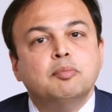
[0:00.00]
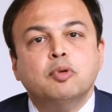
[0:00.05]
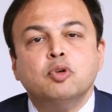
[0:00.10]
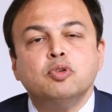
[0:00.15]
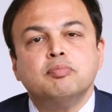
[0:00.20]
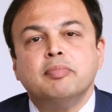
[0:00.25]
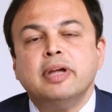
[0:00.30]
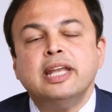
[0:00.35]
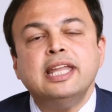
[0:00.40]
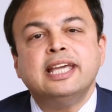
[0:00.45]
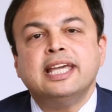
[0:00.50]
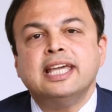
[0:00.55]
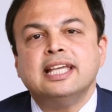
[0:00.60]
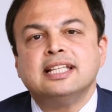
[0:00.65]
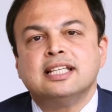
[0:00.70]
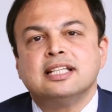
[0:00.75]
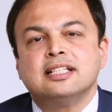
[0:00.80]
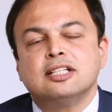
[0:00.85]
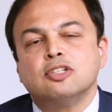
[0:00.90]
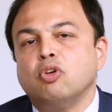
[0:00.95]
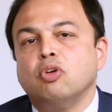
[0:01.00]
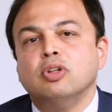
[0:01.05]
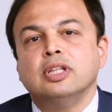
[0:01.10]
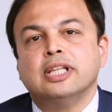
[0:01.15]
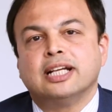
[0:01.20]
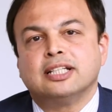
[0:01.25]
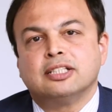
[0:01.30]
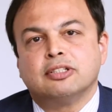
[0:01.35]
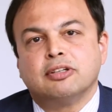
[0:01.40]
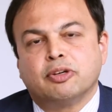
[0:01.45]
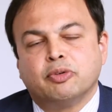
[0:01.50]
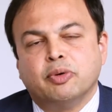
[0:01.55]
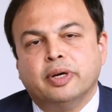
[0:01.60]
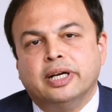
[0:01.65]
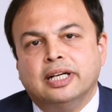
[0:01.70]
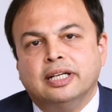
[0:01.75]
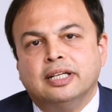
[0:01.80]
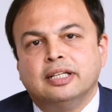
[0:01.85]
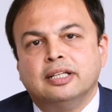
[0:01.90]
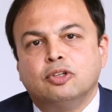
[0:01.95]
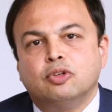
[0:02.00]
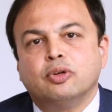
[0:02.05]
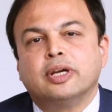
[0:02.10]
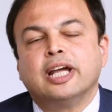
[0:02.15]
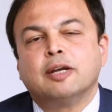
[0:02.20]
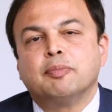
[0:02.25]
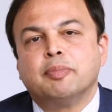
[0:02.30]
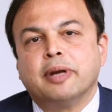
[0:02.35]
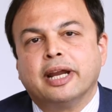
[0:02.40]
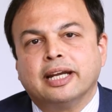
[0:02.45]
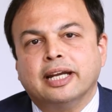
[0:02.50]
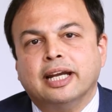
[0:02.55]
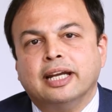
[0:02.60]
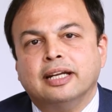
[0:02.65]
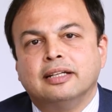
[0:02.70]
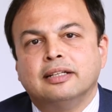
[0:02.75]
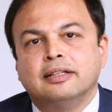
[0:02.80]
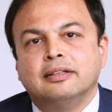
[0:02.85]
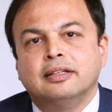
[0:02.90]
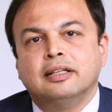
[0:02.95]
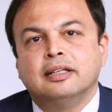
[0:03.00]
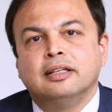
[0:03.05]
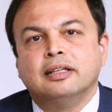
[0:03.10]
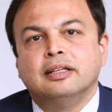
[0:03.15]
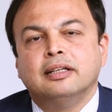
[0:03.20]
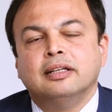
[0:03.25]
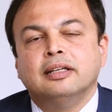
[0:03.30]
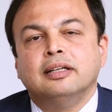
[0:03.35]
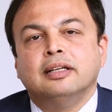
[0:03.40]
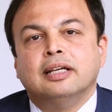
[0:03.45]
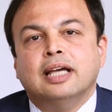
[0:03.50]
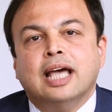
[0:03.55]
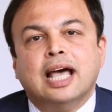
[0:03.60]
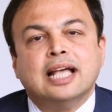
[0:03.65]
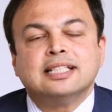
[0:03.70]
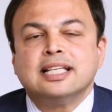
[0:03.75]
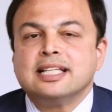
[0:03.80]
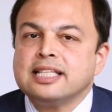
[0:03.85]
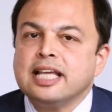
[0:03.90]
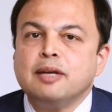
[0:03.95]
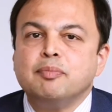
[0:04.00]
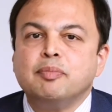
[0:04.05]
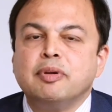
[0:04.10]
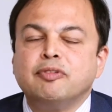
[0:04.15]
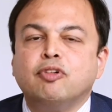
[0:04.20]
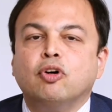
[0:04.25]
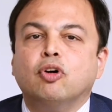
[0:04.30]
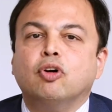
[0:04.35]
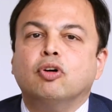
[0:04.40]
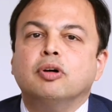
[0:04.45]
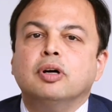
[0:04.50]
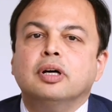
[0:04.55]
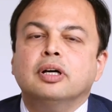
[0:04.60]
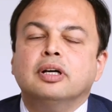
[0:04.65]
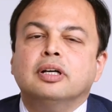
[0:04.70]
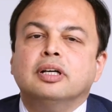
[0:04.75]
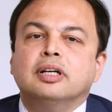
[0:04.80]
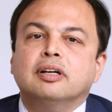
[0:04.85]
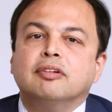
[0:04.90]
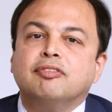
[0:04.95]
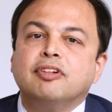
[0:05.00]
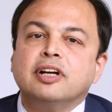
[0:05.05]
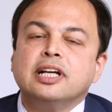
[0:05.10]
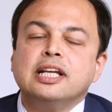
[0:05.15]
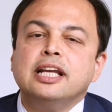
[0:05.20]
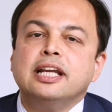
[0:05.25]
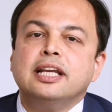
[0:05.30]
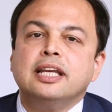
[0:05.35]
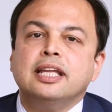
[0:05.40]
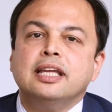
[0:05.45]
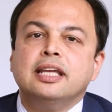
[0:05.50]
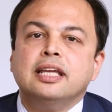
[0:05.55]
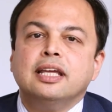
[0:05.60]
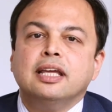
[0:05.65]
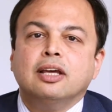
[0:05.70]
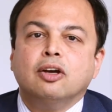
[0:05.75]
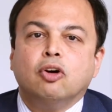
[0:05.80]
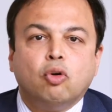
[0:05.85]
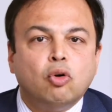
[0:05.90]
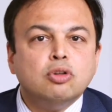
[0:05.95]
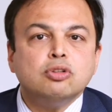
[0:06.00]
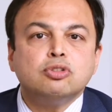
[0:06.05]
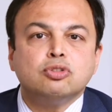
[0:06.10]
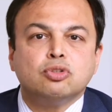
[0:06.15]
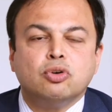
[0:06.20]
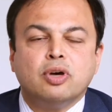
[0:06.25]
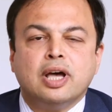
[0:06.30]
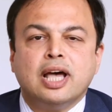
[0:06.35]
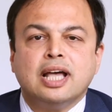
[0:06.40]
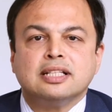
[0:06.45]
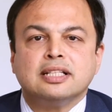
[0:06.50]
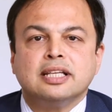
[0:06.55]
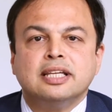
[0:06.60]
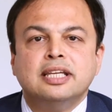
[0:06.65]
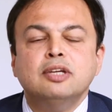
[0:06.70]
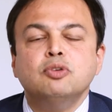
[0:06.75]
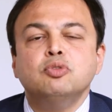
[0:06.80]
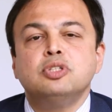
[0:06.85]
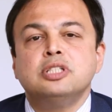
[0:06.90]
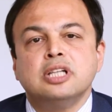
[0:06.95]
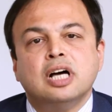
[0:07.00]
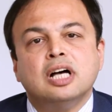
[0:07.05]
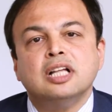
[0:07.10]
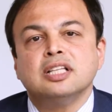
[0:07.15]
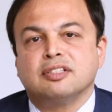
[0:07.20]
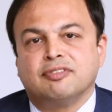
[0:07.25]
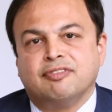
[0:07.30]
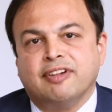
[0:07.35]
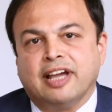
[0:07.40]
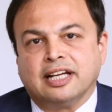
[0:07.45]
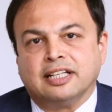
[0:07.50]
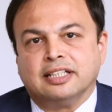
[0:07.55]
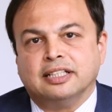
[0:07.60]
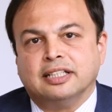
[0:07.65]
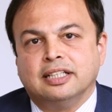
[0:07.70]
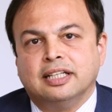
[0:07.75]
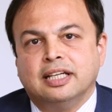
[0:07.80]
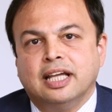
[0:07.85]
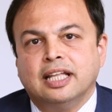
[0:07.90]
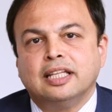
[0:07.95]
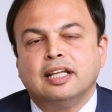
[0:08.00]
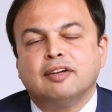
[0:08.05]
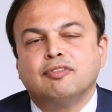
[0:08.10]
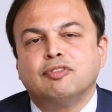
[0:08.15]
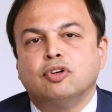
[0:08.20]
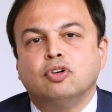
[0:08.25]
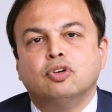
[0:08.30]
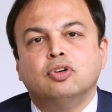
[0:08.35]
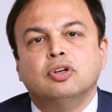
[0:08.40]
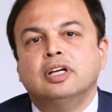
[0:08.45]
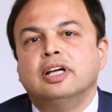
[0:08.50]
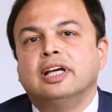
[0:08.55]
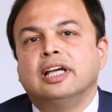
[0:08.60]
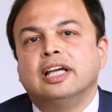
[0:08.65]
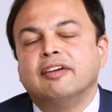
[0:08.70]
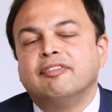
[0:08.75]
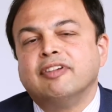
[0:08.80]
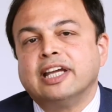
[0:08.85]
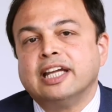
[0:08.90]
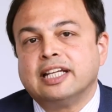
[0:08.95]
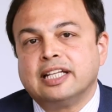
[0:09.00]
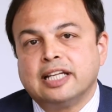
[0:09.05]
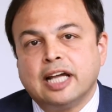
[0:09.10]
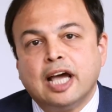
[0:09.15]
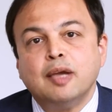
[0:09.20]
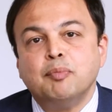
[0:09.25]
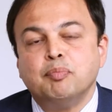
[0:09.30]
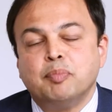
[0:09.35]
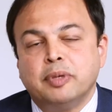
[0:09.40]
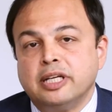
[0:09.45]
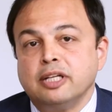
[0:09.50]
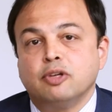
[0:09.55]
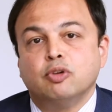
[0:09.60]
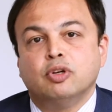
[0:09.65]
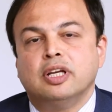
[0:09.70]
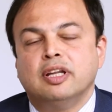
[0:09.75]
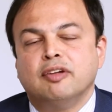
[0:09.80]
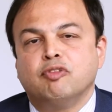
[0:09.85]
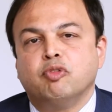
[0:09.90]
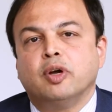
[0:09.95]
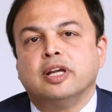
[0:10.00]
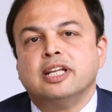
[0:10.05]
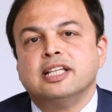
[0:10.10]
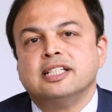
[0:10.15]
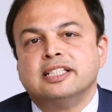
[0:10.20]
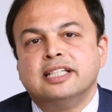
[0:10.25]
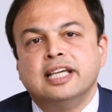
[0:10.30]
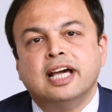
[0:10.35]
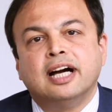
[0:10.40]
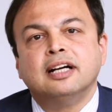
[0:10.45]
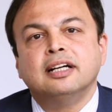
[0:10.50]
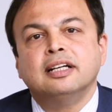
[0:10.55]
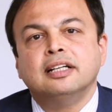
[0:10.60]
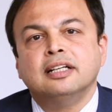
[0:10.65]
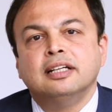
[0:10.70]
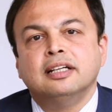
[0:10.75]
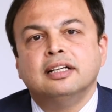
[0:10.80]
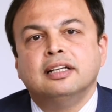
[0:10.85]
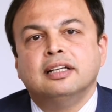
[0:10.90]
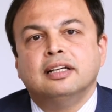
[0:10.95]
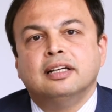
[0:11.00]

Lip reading: in many cases is all that's required to get pregnant. As I said before, fertility also has a huge chance factor, and therefore giving it time, particularly if one is young,